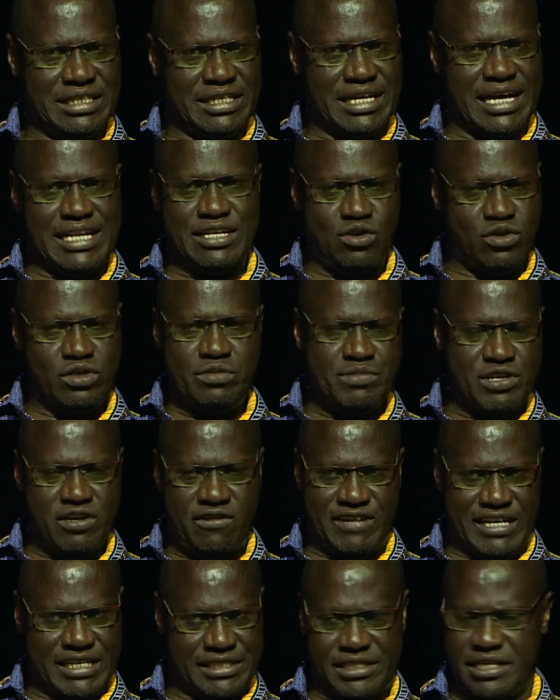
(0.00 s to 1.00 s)
cannot be
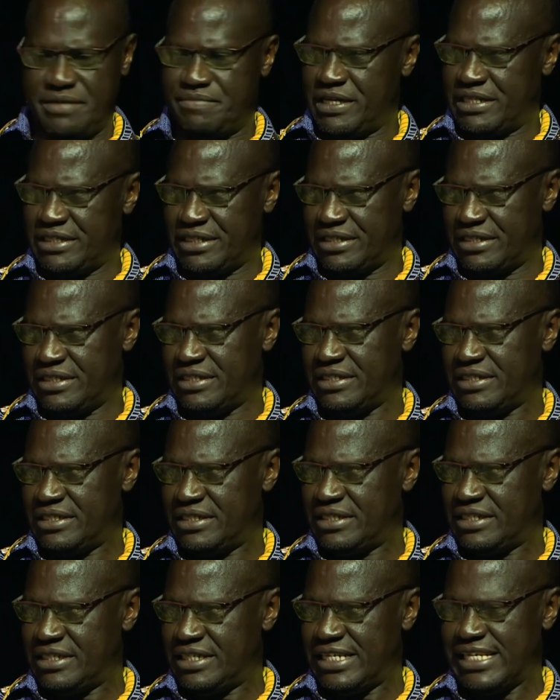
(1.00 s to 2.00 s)
overestimated
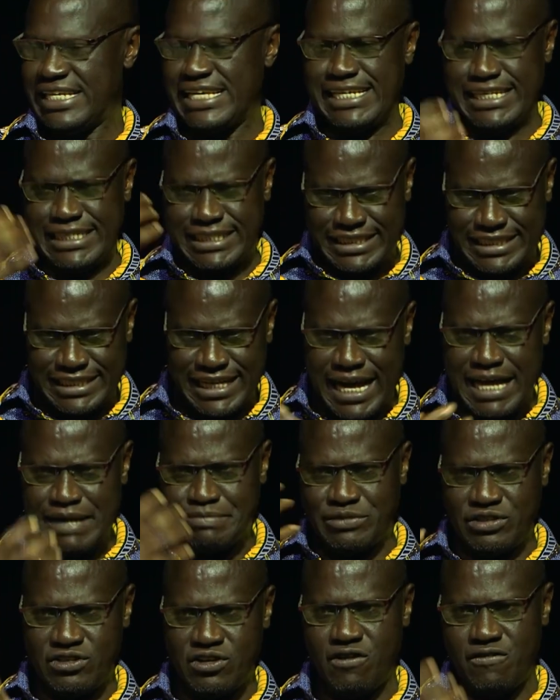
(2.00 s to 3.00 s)
in
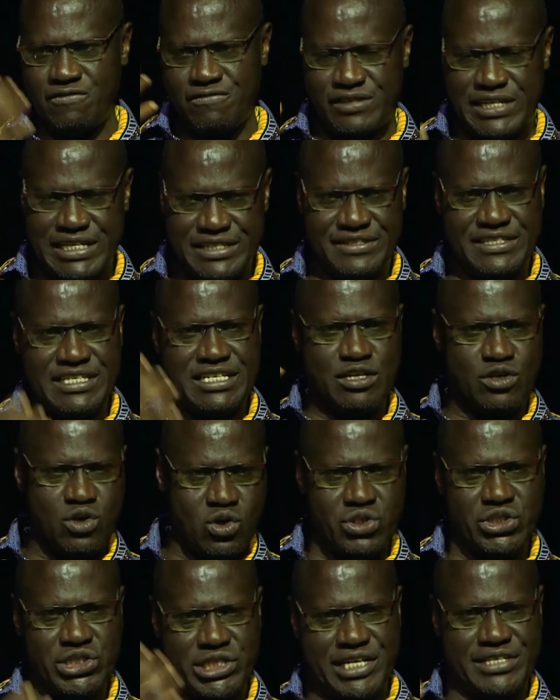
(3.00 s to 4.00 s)
terms of raising
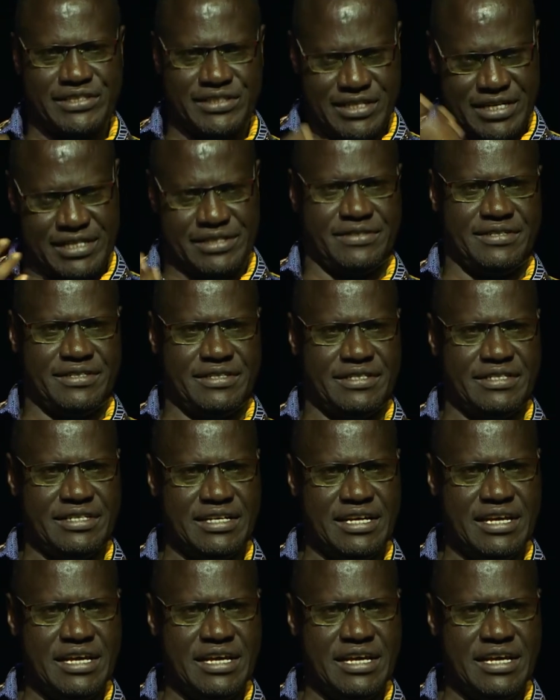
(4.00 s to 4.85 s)
consciousness